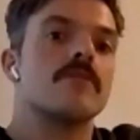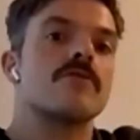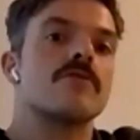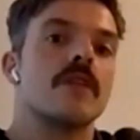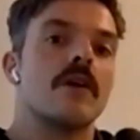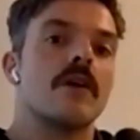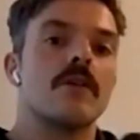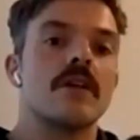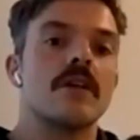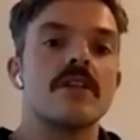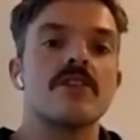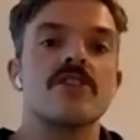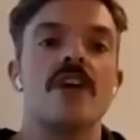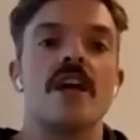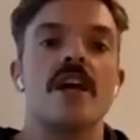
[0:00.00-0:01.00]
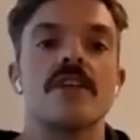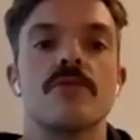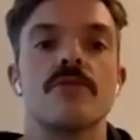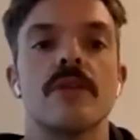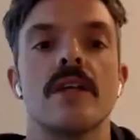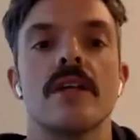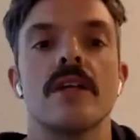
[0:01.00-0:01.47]
Slowly change,
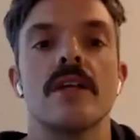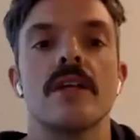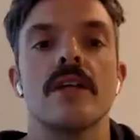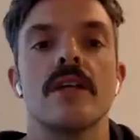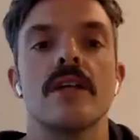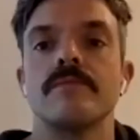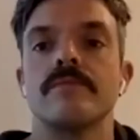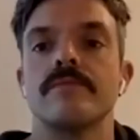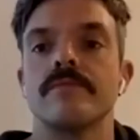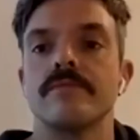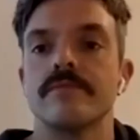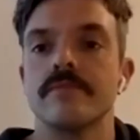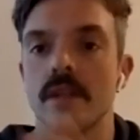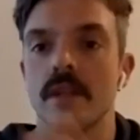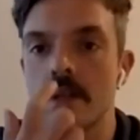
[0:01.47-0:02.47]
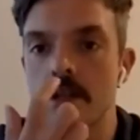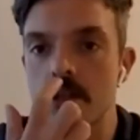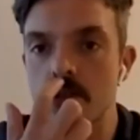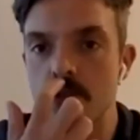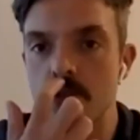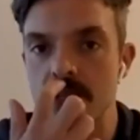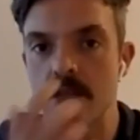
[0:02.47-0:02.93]
release.
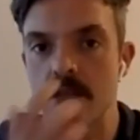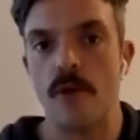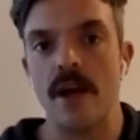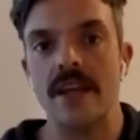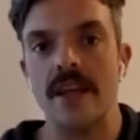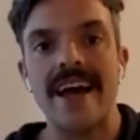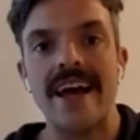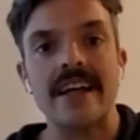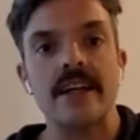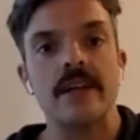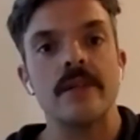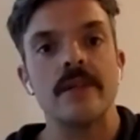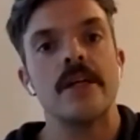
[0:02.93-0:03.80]
Straighten the right leg.